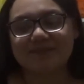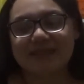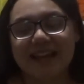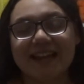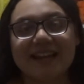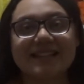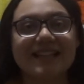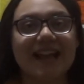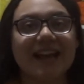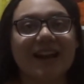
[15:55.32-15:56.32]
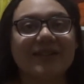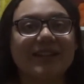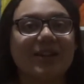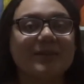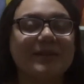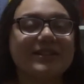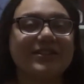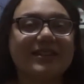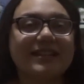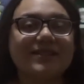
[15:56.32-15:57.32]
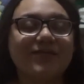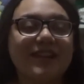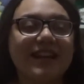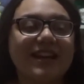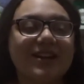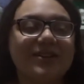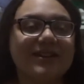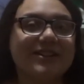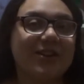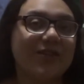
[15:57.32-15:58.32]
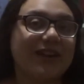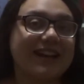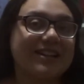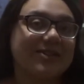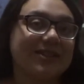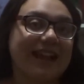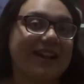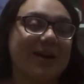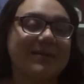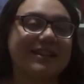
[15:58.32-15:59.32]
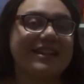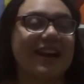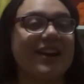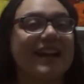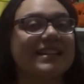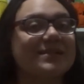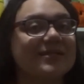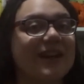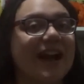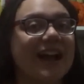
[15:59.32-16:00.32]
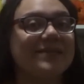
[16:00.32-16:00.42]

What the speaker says: Like I said, I really hope you enjoyed this video. Don't forget to like, comment, share, and subscribe.